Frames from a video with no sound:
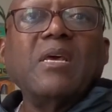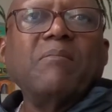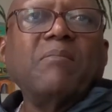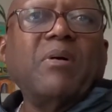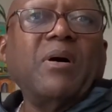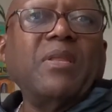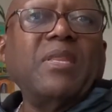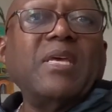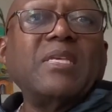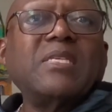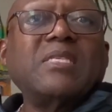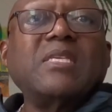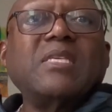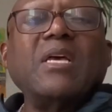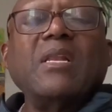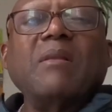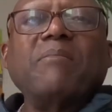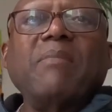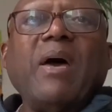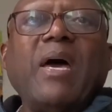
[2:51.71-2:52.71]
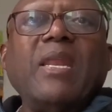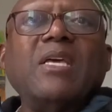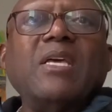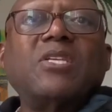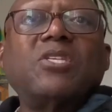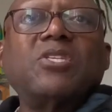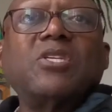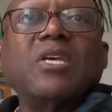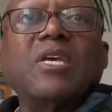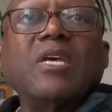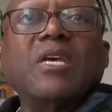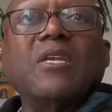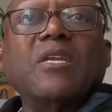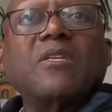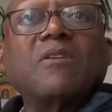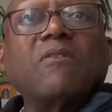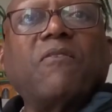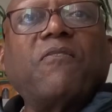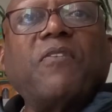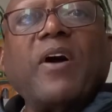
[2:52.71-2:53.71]
But they still managed
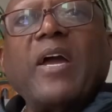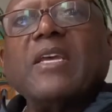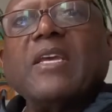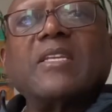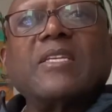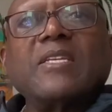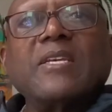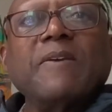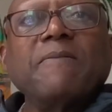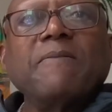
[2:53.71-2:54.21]
to fight